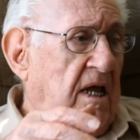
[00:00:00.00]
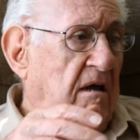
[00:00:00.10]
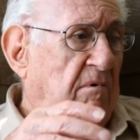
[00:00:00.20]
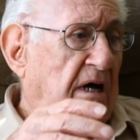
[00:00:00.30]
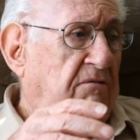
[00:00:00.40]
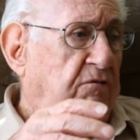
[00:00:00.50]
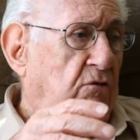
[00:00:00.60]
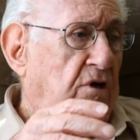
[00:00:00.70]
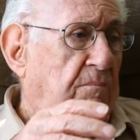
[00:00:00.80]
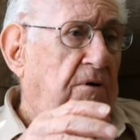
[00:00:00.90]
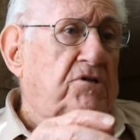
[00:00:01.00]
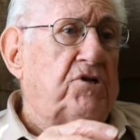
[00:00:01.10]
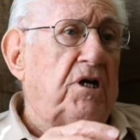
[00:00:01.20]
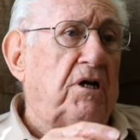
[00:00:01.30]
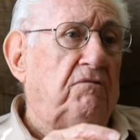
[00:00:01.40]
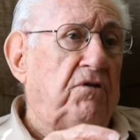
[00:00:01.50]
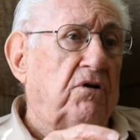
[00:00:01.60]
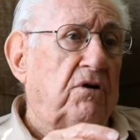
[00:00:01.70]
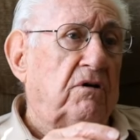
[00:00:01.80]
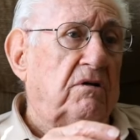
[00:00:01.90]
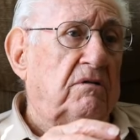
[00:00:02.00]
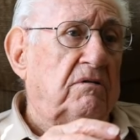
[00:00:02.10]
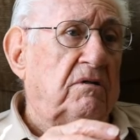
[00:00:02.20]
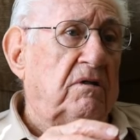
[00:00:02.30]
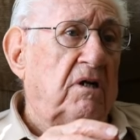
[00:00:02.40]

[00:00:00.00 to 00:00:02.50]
about 40% of your